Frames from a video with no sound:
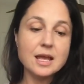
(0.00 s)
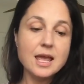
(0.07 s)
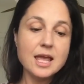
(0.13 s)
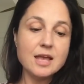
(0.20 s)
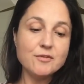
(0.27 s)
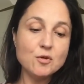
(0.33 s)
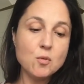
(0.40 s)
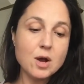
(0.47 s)

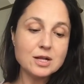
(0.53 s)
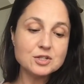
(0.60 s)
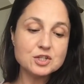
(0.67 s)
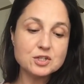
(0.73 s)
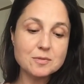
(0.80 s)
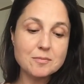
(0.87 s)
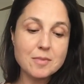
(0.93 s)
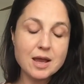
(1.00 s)
If you
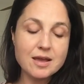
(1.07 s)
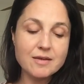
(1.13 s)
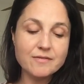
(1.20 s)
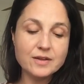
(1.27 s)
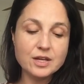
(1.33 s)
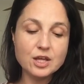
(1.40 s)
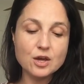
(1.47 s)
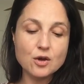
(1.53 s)
watched my
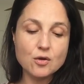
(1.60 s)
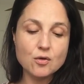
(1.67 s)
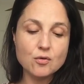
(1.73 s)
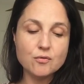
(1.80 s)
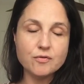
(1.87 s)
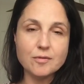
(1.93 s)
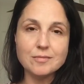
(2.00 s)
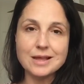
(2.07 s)
video
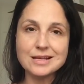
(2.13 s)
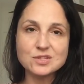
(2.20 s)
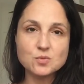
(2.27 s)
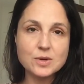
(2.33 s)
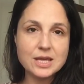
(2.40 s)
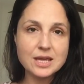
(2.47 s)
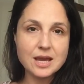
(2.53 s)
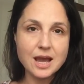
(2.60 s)
from last
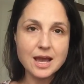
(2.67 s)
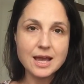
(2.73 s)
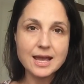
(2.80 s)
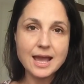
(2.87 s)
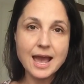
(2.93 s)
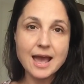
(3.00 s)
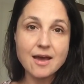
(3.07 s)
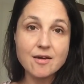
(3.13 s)
week,
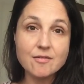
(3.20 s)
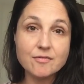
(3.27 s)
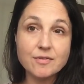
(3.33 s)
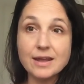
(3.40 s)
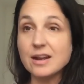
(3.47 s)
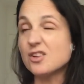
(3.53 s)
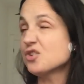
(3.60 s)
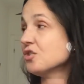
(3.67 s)

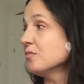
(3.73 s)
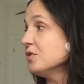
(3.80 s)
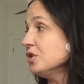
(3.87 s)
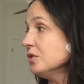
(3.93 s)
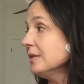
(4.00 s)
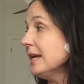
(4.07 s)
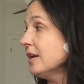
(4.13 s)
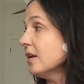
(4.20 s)
I'll show them to you
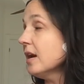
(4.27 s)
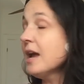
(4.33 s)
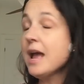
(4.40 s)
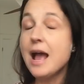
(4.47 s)
later.